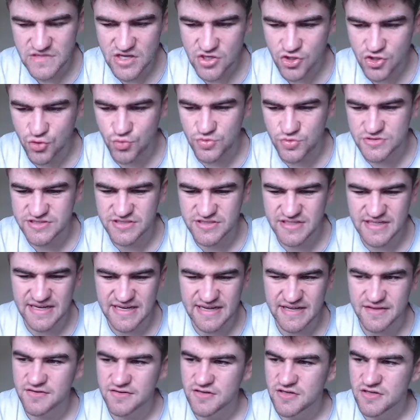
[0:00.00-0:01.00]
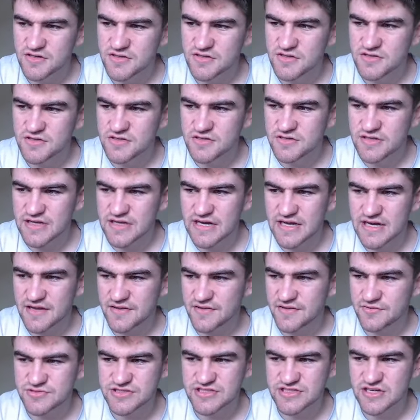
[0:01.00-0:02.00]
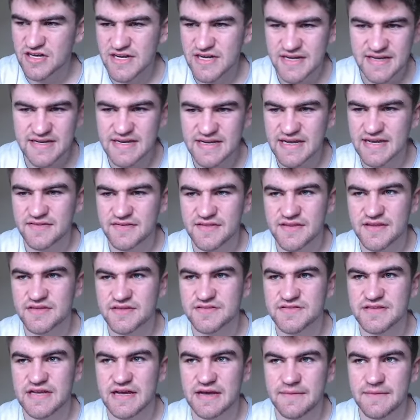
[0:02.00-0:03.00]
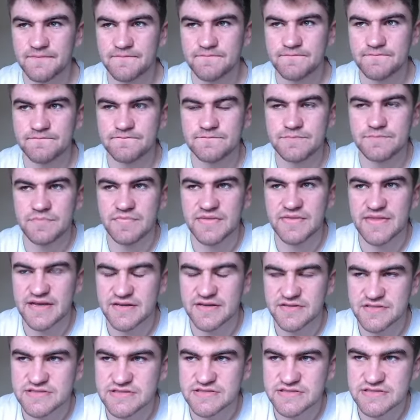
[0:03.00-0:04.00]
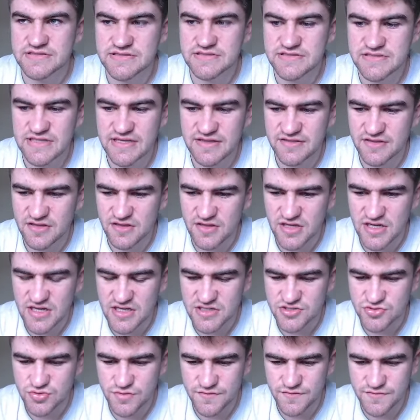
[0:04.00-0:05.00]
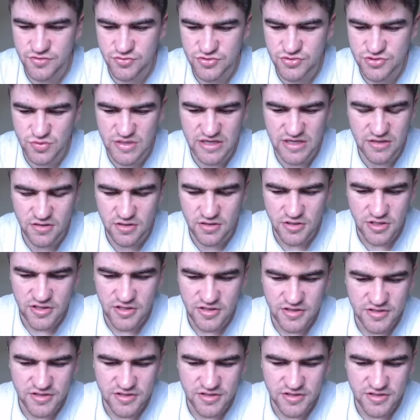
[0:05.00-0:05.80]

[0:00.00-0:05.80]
who was it again? There was a guy again that's in the last review as well.